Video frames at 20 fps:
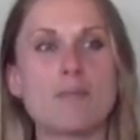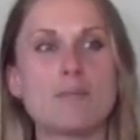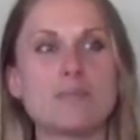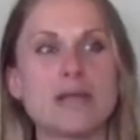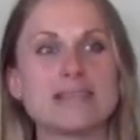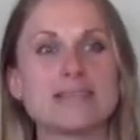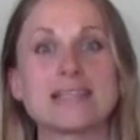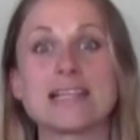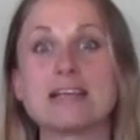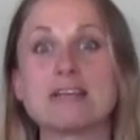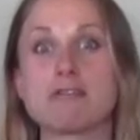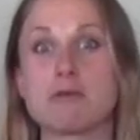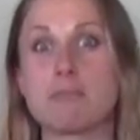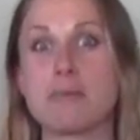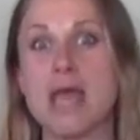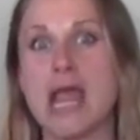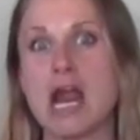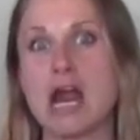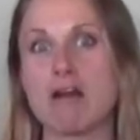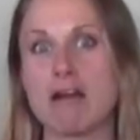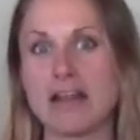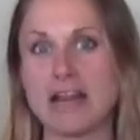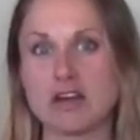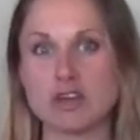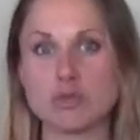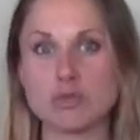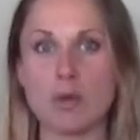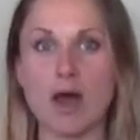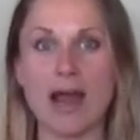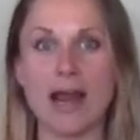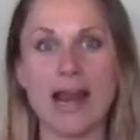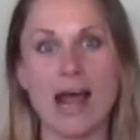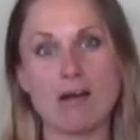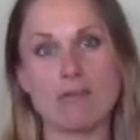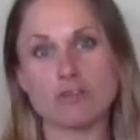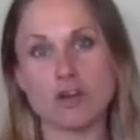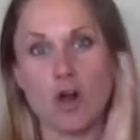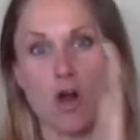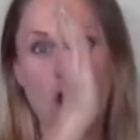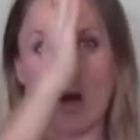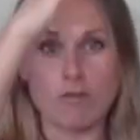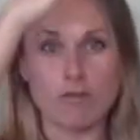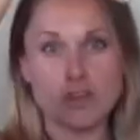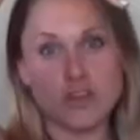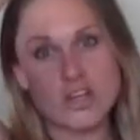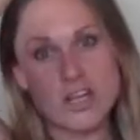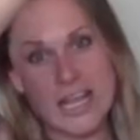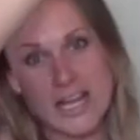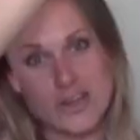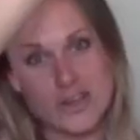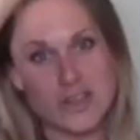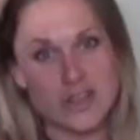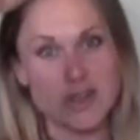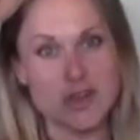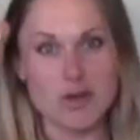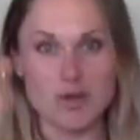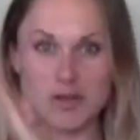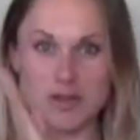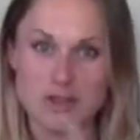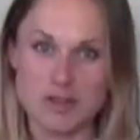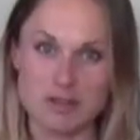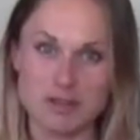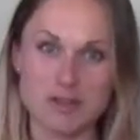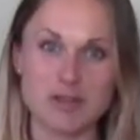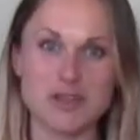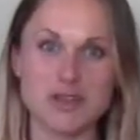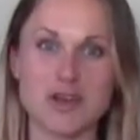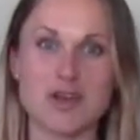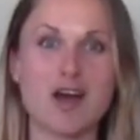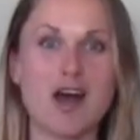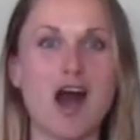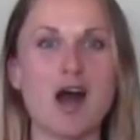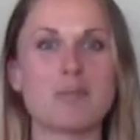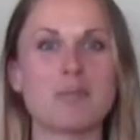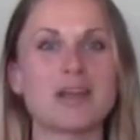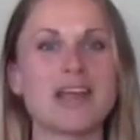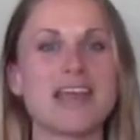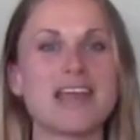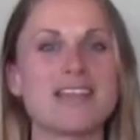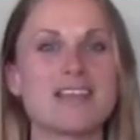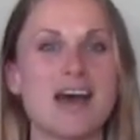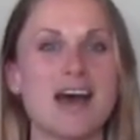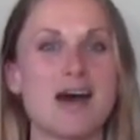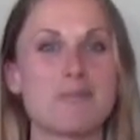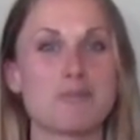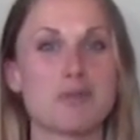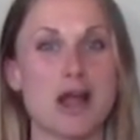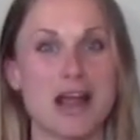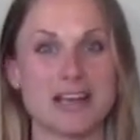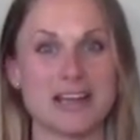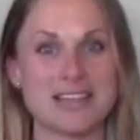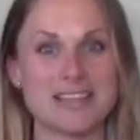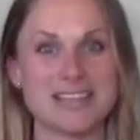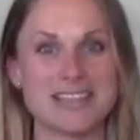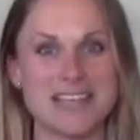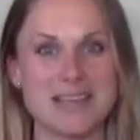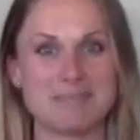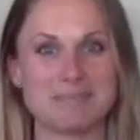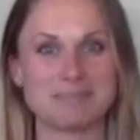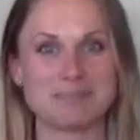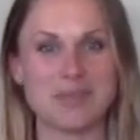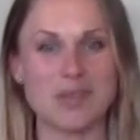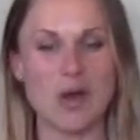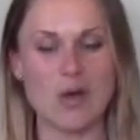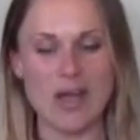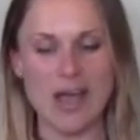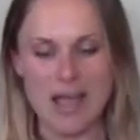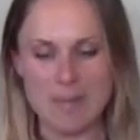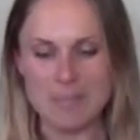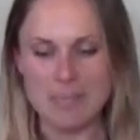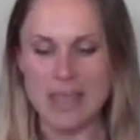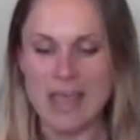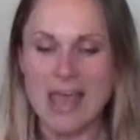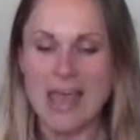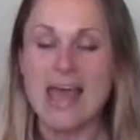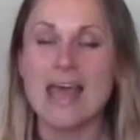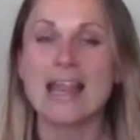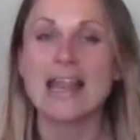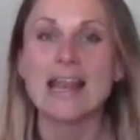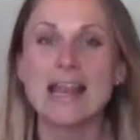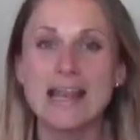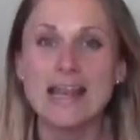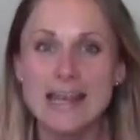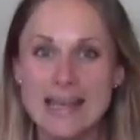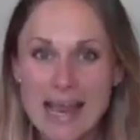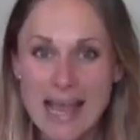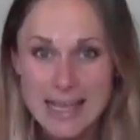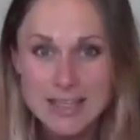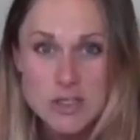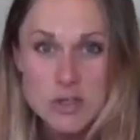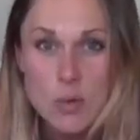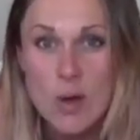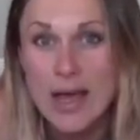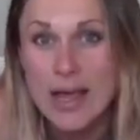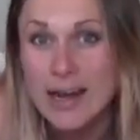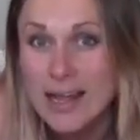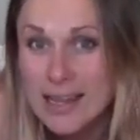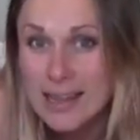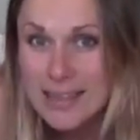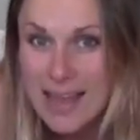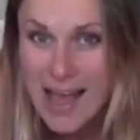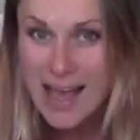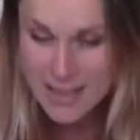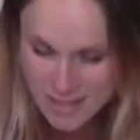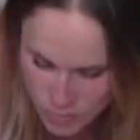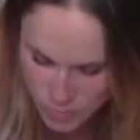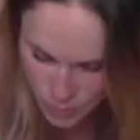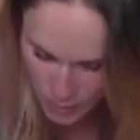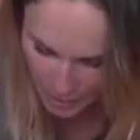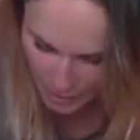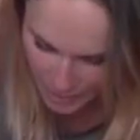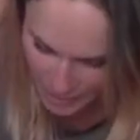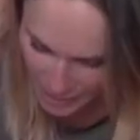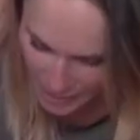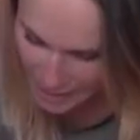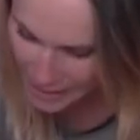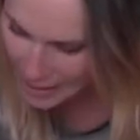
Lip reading: basically repairing your spine after all of the changes it goes through to accommodate pregnancy, okay? Next one, last one,